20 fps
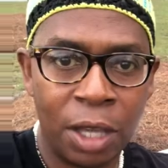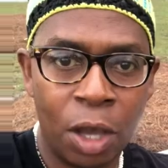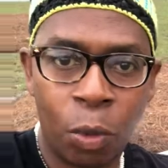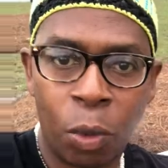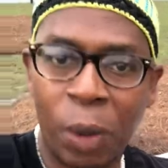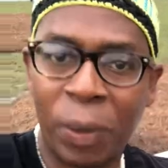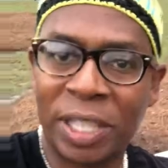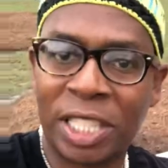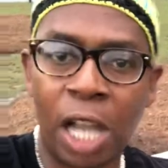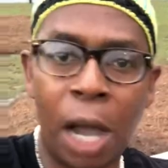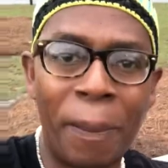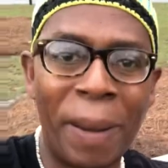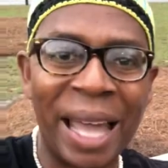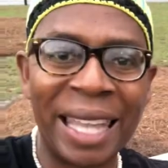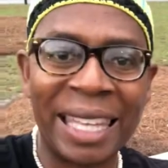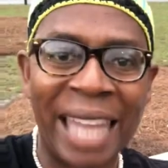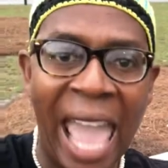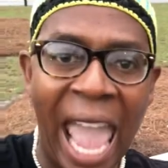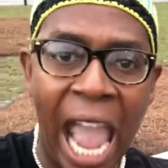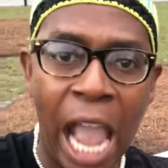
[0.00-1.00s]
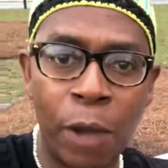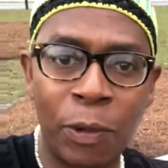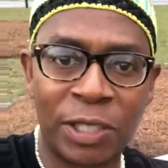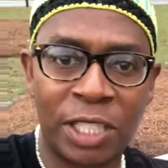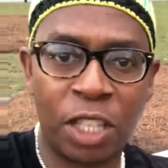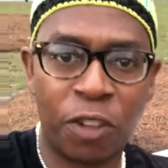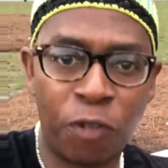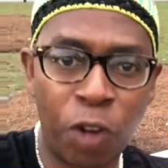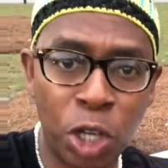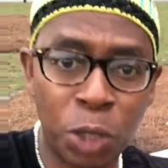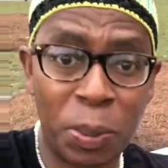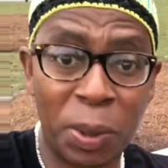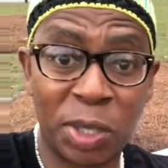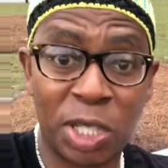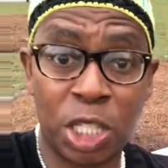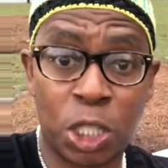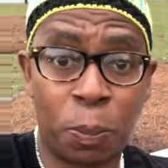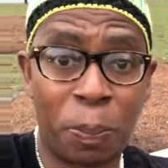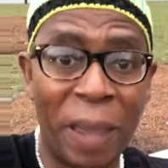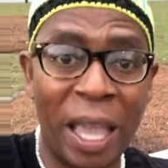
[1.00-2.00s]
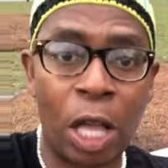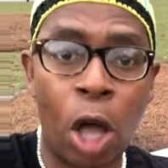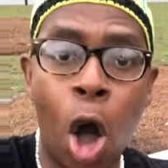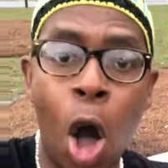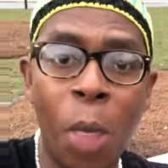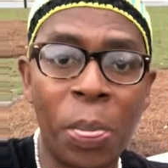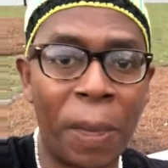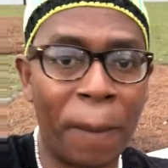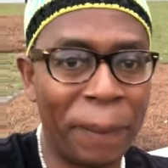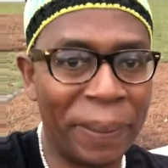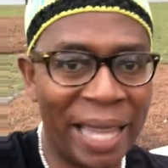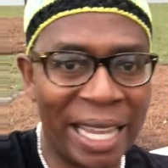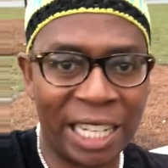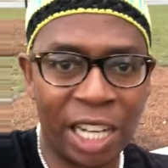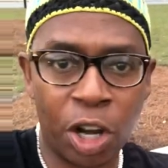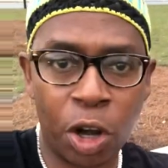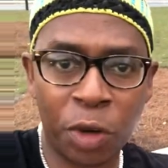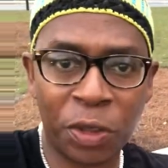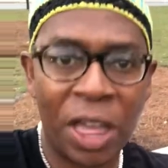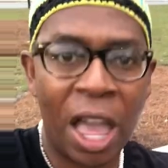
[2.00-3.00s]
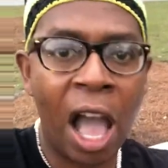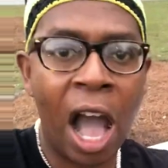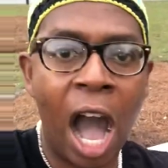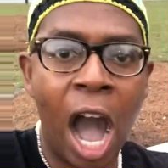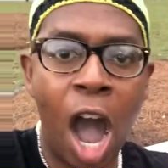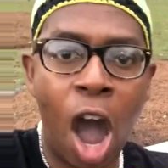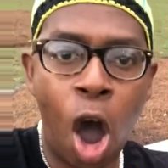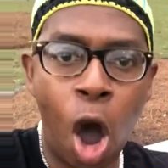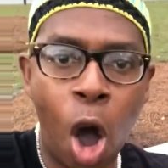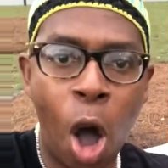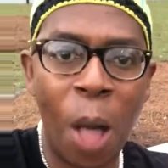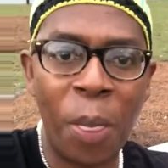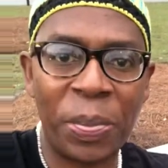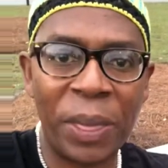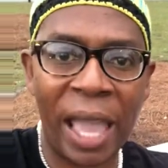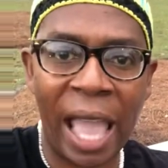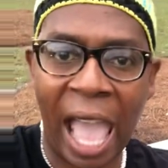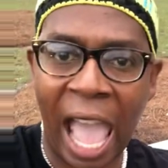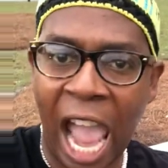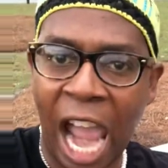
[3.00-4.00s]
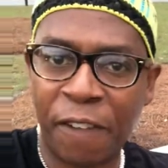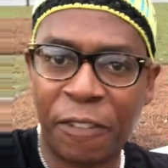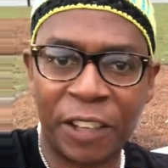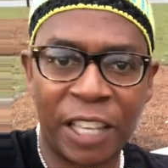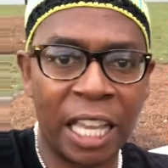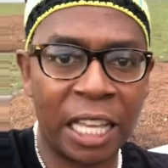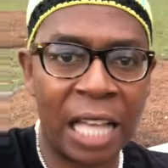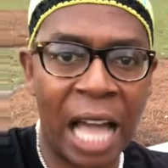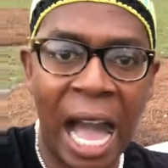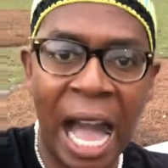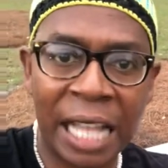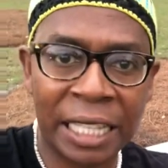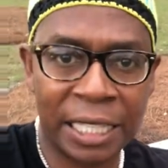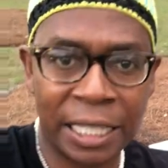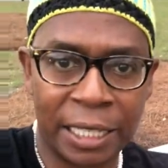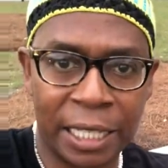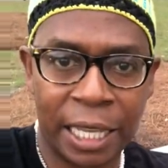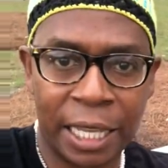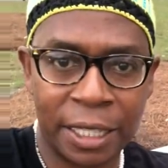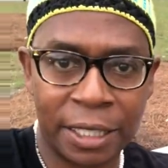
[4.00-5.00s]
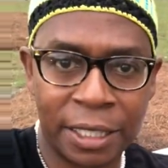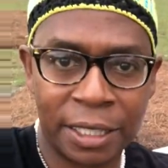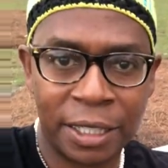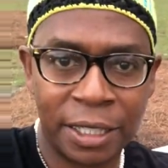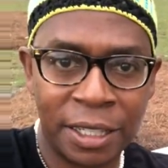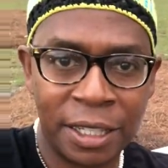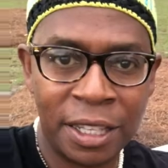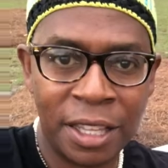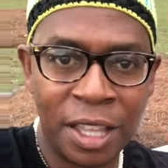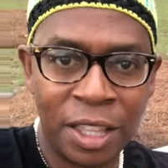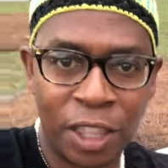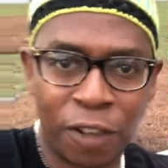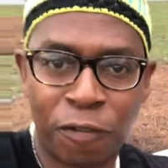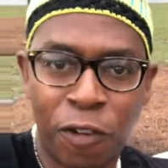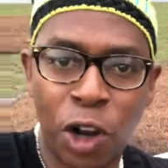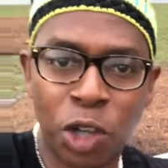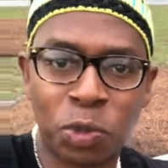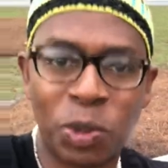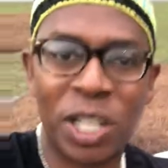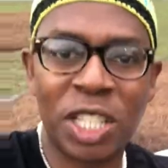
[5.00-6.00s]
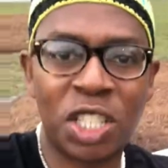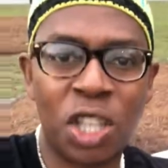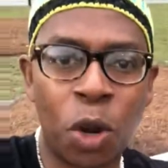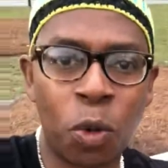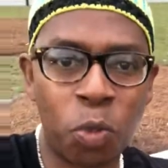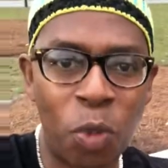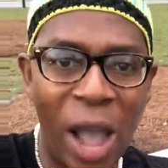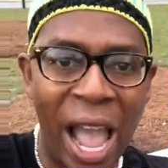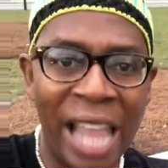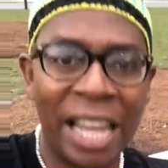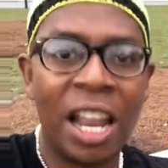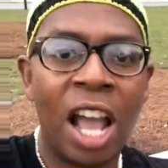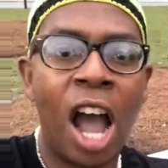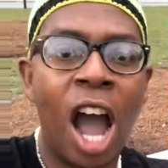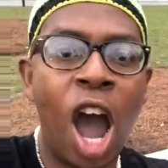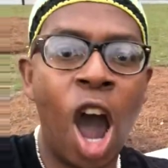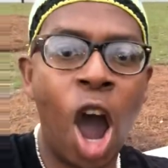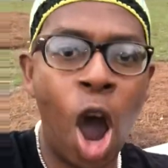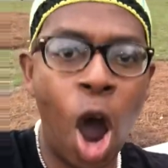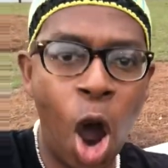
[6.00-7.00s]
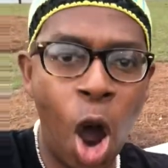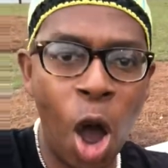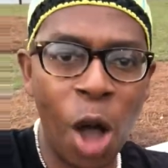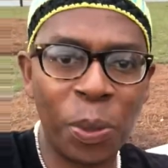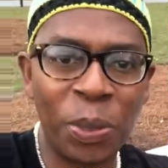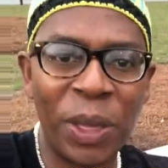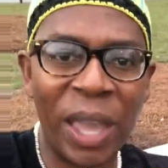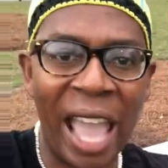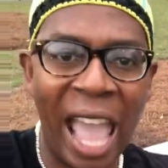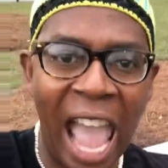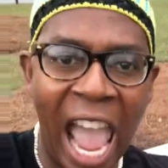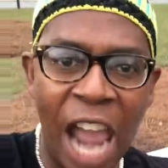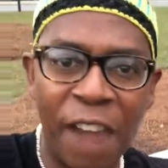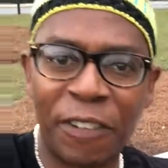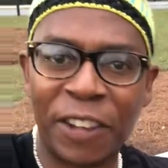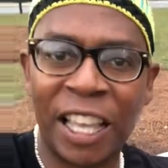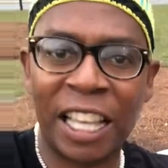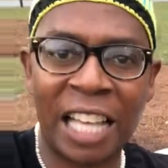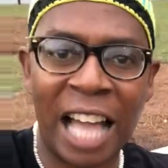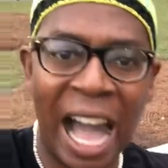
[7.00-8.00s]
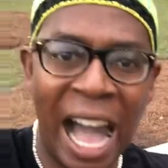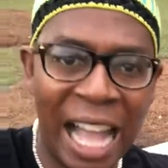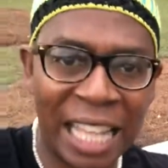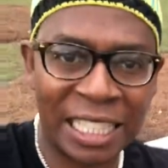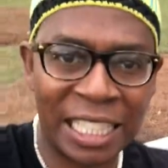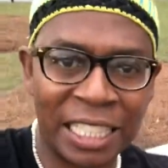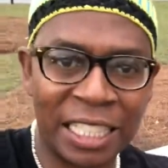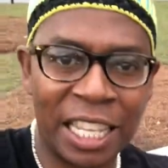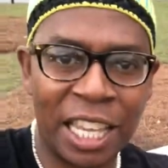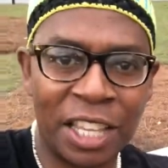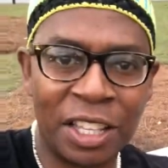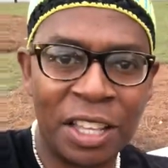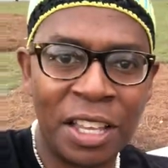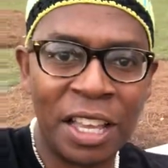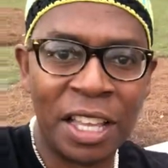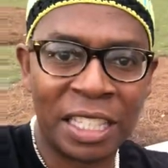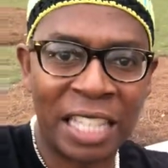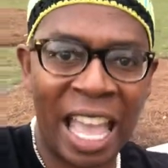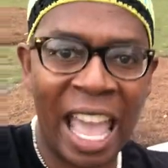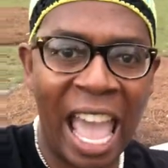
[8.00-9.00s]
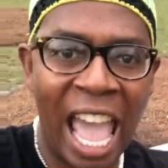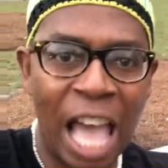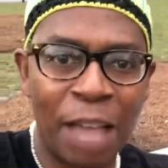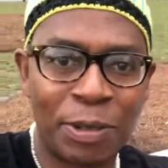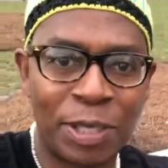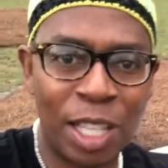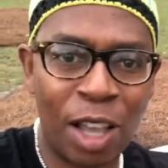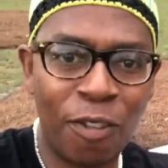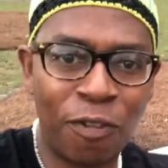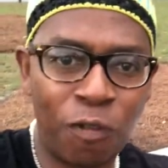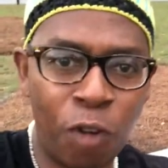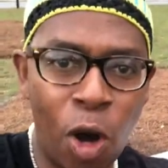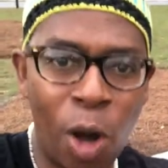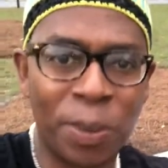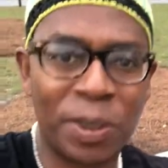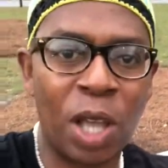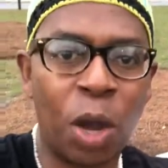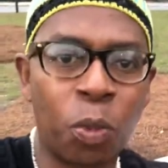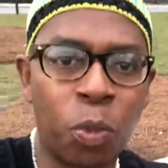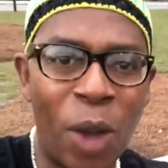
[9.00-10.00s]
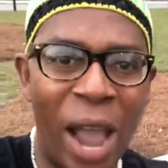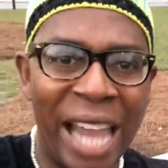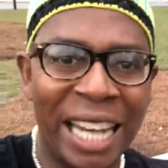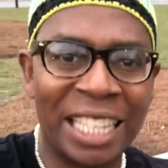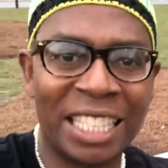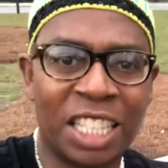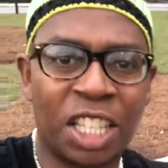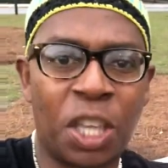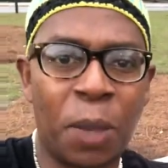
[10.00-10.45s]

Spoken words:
When we talk about language, the first people to speak on the planet Earth are on the African continent. The first ones to write are on the African continent, to have some forms of writing to